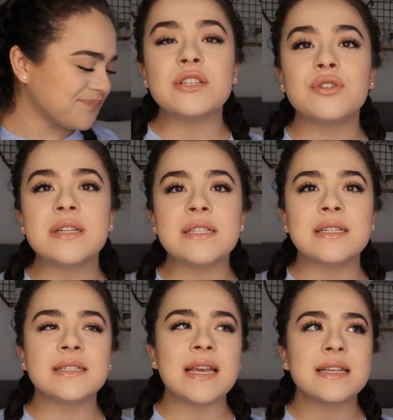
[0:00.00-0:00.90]
You can
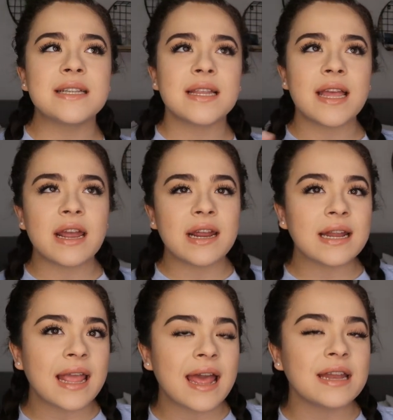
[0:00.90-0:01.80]
still taste like the
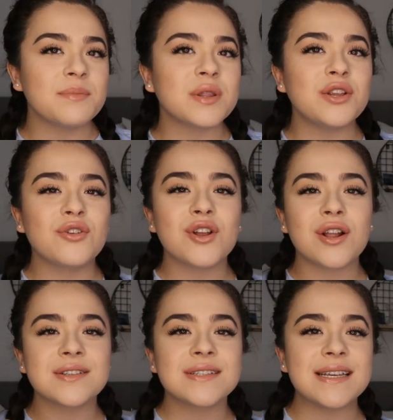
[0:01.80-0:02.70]
Airhead candy, but then you can
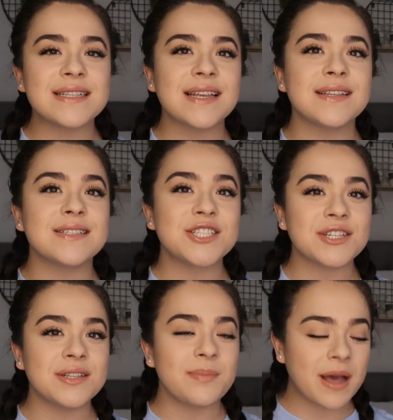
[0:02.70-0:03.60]
also taste like the
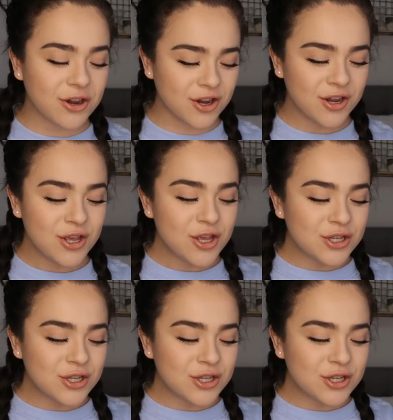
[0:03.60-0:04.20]
chili powder.